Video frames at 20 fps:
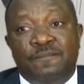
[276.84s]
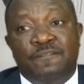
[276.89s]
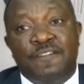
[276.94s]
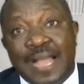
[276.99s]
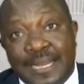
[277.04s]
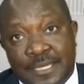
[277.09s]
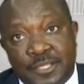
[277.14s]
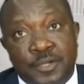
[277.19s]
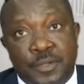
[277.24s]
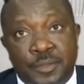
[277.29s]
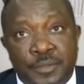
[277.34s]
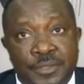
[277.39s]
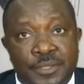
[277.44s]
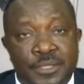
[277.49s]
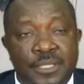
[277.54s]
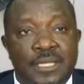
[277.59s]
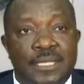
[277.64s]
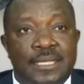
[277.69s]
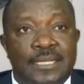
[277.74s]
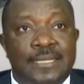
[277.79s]
factors
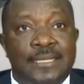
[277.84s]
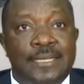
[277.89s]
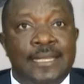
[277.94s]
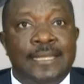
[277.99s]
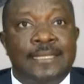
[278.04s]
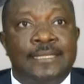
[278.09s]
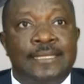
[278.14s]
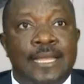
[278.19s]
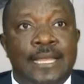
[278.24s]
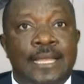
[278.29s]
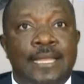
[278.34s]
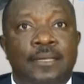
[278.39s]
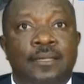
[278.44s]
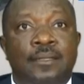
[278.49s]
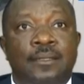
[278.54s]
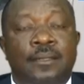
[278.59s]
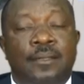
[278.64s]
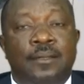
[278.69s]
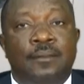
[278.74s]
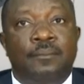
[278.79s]
that can
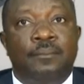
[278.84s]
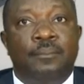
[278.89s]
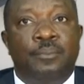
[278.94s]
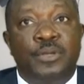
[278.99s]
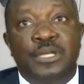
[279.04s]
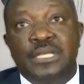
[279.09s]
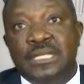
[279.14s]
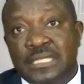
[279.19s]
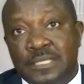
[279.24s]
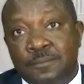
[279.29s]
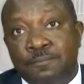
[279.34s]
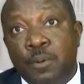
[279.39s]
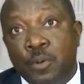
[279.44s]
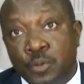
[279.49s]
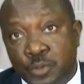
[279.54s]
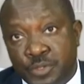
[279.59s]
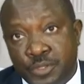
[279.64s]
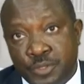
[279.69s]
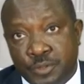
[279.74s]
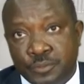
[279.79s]

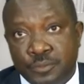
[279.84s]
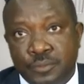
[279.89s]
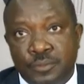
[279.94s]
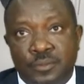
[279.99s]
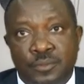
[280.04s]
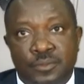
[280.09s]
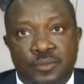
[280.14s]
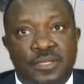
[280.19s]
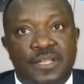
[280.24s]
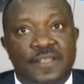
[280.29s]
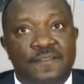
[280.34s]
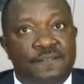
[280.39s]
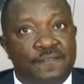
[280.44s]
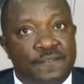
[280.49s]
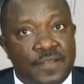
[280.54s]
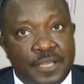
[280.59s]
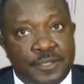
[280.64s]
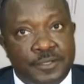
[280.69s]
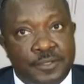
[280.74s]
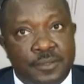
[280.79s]
predispose you to the
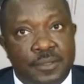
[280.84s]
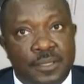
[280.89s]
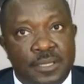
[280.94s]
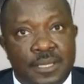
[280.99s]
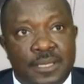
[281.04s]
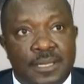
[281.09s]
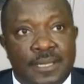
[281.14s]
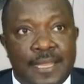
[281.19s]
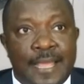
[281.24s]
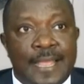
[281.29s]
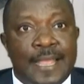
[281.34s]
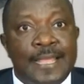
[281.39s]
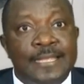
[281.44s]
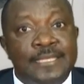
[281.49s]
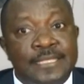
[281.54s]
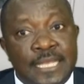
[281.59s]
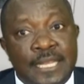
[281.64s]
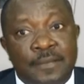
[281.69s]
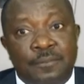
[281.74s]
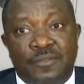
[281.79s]
infection. Like I
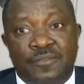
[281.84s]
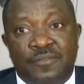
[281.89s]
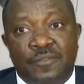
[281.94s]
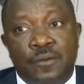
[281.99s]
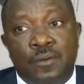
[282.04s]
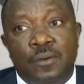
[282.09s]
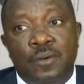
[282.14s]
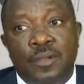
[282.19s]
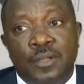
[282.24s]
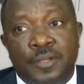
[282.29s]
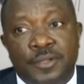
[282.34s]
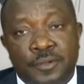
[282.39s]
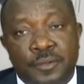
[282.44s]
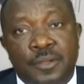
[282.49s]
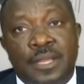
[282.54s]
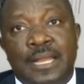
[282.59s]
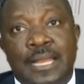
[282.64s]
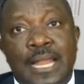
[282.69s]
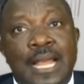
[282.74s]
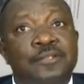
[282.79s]
said before, you
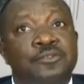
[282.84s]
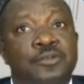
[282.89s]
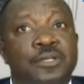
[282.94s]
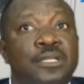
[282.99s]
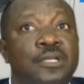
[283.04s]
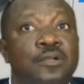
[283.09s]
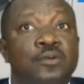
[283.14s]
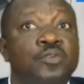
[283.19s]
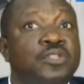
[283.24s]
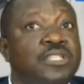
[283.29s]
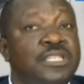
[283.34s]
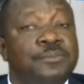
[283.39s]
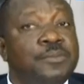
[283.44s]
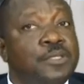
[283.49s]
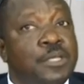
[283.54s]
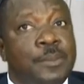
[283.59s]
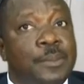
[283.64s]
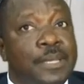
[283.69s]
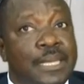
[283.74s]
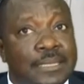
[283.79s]
can actually go
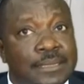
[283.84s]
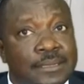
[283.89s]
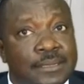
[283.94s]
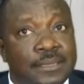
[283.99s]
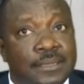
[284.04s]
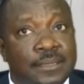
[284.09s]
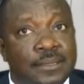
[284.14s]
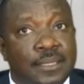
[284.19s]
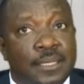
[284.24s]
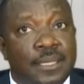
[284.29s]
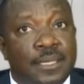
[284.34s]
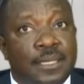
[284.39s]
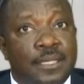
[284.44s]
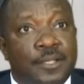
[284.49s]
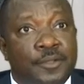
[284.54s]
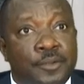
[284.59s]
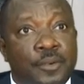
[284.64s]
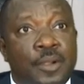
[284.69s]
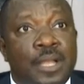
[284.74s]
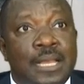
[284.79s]
symptomless
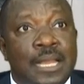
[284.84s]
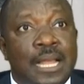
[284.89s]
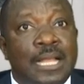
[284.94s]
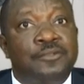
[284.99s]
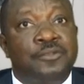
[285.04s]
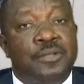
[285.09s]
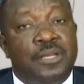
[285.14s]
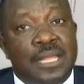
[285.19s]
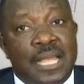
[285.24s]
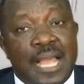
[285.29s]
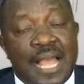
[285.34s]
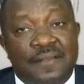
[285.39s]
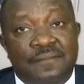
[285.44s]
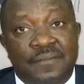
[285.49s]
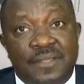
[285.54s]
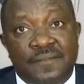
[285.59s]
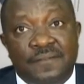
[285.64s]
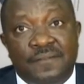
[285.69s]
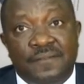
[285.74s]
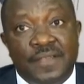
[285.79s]
you can actually have
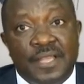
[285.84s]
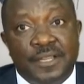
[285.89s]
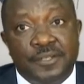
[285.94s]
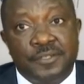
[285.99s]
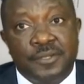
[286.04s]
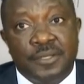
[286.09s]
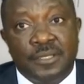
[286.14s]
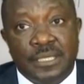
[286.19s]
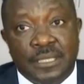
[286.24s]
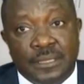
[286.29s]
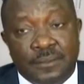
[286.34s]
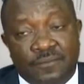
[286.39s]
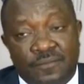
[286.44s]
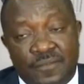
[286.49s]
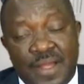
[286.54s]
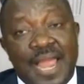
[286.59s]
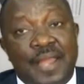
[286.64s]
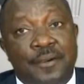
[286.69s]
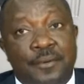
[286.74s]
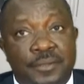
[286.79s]
the infection, the
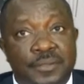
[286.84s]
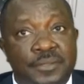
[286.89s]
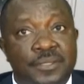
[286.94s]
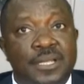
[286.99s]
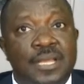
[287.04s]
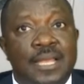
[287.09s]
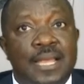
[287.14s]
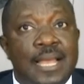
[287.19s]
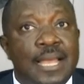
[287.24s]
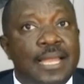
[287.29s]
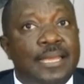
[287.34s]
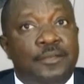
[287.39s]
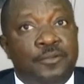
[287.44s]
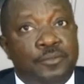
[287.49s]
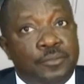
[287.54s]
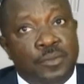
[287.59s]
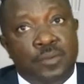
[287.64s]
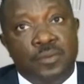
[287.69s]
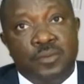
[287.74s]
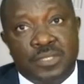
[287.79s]
virus, and
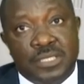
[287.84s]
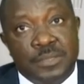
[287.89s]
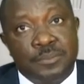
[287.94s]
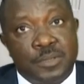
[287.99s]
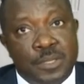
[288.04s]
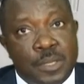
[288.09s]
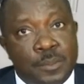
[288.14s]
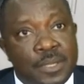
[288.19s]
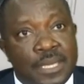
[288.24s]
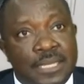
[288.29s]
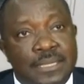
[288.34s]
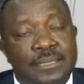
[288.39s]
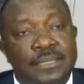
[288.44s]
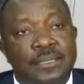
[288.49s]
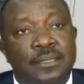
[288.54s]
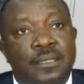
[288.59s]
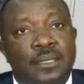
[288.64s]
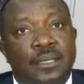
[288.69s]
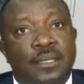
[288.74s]
you go symptomless.